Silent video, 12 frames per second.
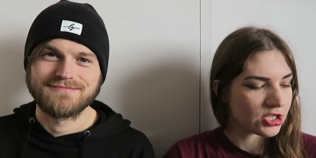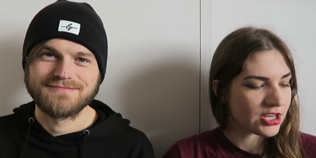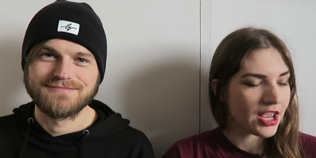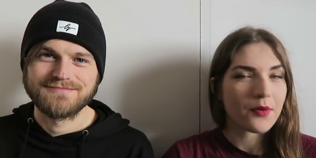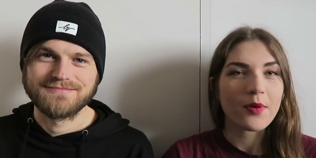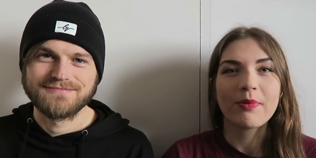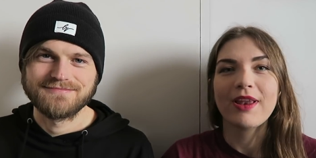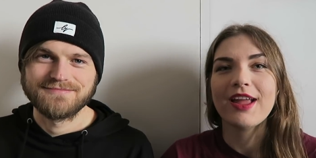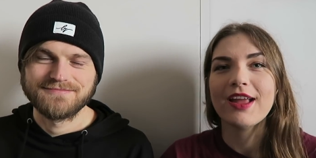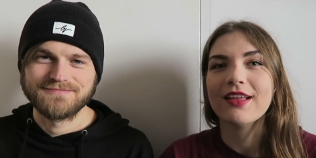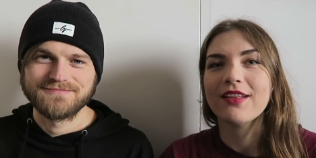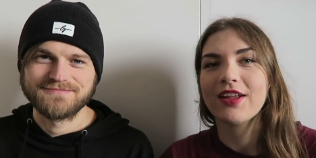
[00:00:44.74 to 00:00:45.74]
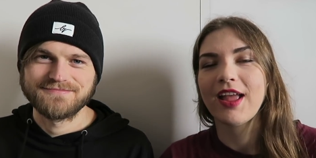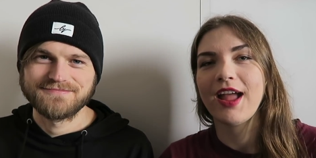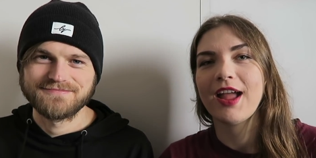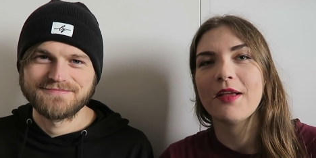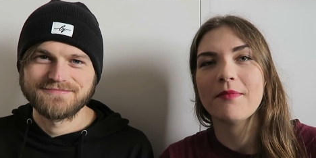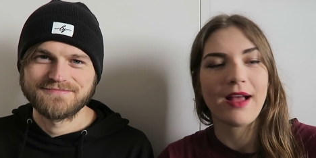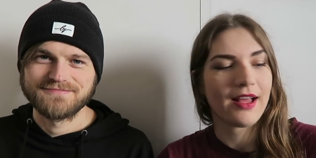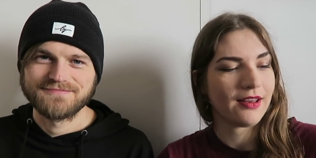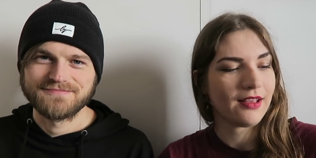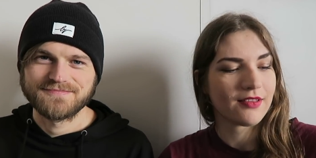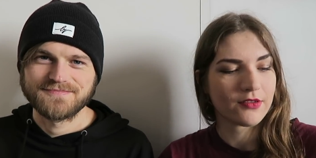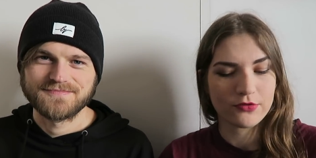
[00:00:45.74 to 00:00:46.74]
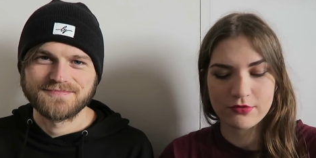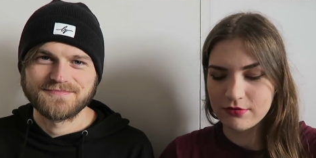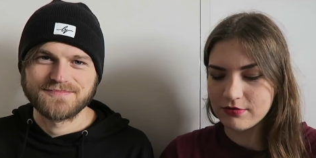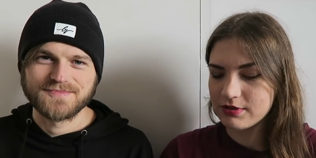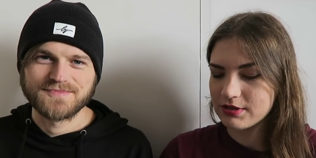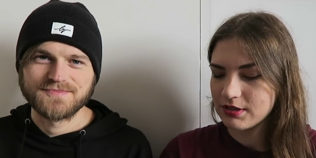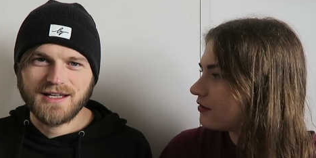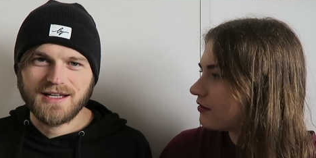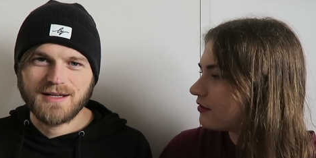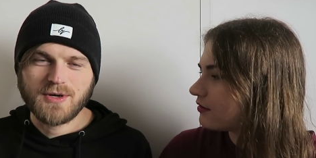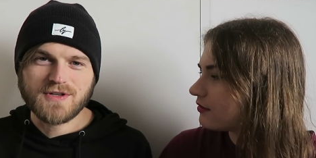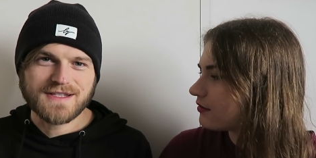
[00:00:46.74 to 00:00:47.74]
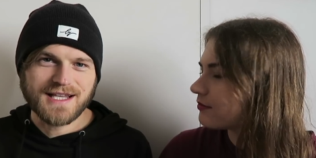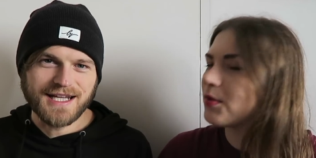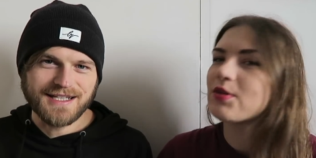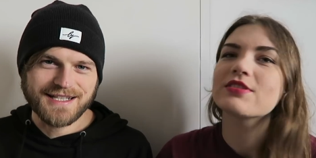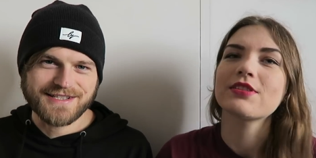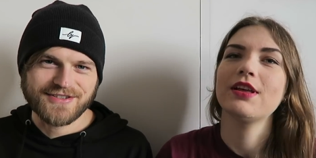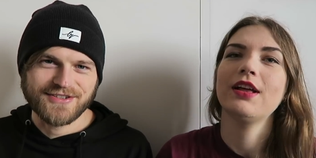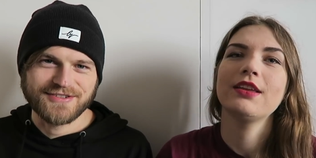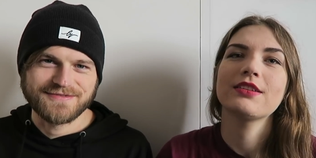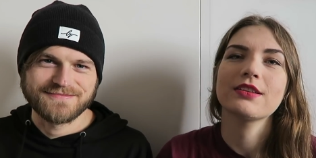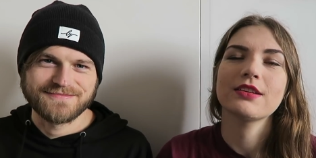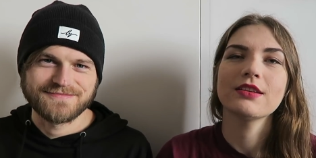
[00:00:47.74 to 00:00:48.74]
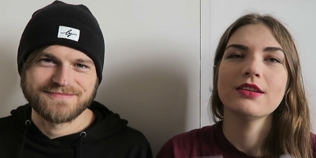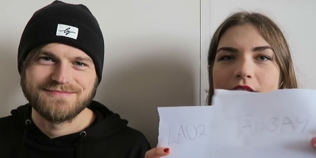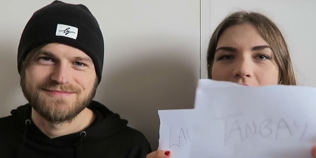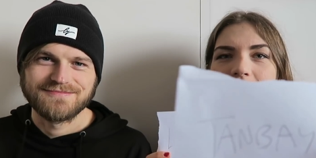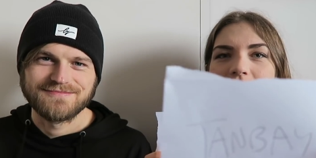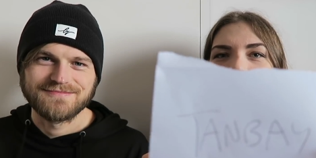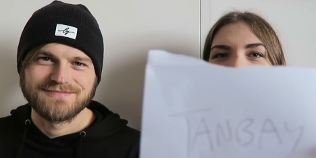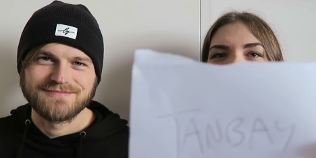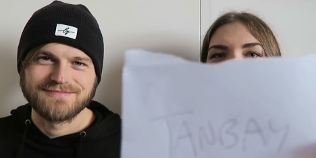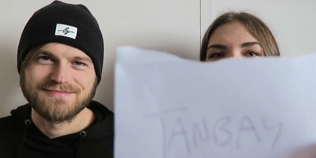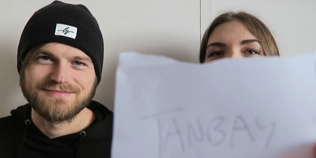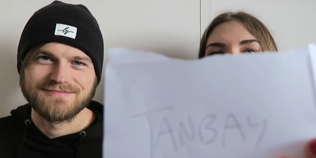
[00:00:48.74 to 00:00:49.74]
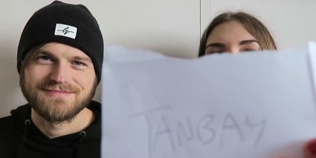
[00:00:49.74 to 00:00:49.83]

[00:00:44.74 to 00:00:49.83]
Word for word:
Speaker 1: so today we're playing a game and it's called... Uh, most Likely most likely to. Uh, can you even see